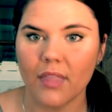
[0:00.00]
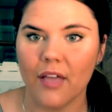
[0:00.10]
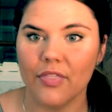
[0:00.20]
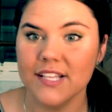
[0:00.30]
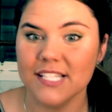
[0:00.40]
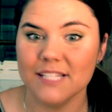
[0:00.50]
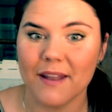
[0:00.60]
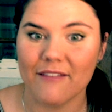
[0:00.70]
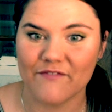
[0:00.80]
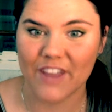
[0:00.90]
this has
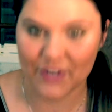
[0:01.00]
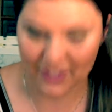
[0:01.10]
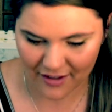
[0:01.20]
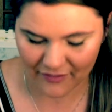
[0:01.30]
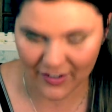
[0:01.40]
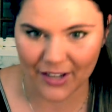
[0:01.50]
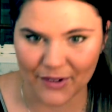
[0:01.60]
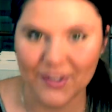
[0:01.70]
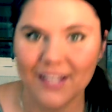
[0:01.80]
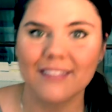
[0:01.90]
been a very long
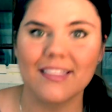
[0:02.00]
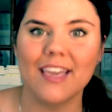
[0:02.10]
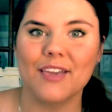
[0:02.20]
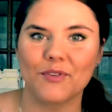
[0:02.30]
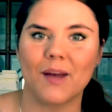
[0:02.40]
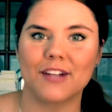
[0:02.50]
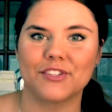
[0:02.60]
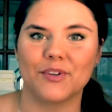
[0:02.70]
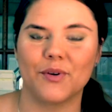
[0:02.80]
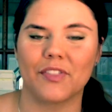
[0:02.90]
video. Thank you for
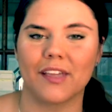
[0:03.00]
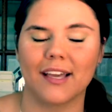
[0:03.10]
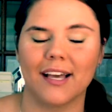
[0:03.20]
watching the whole thing.